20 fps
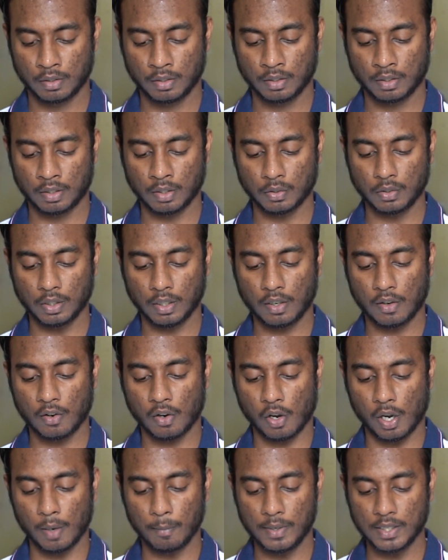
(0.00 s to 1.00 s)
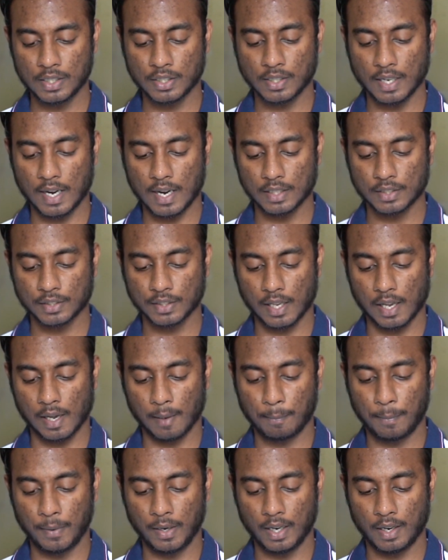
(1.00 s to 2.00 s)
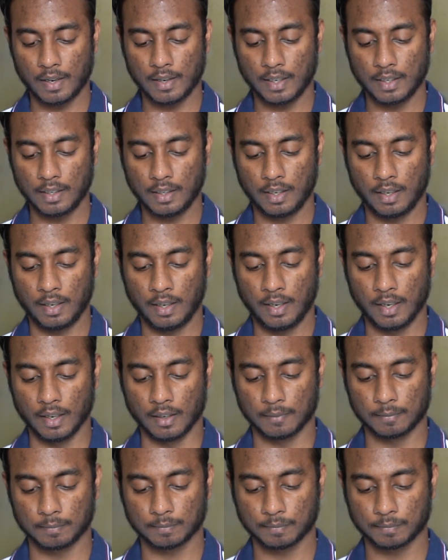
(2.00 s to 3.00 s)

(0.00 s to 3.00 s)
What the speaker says: So the comet starts appearing here.